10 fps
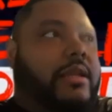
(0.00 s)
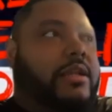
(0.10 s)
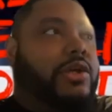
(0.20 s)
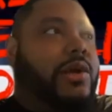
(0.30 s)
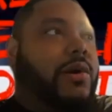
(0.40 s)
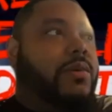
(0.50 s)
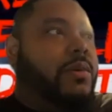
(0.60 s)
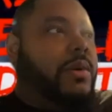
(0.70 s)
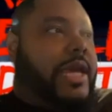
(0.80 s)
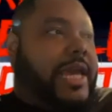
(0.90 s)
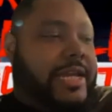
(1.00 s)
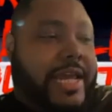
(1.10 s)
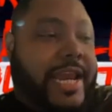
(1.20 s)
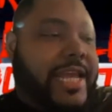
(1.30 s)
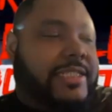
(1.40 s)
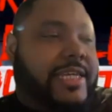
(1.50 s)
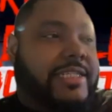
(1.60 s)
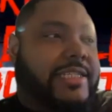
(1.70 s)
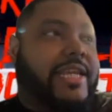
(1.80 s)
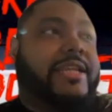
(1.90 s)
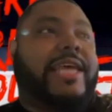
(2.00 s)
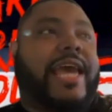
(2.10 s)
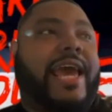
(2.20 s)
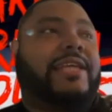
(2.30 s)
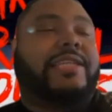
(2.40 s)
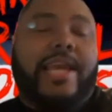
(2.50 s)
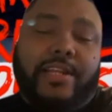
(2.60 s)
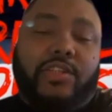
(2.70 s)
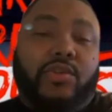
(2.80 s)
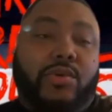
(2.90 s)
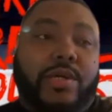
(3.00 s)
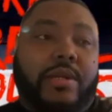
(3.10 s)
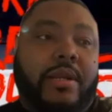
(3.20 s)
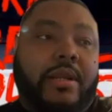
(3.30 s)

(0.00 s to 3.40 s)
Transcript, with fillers: you know nxt is getting its ass handed to it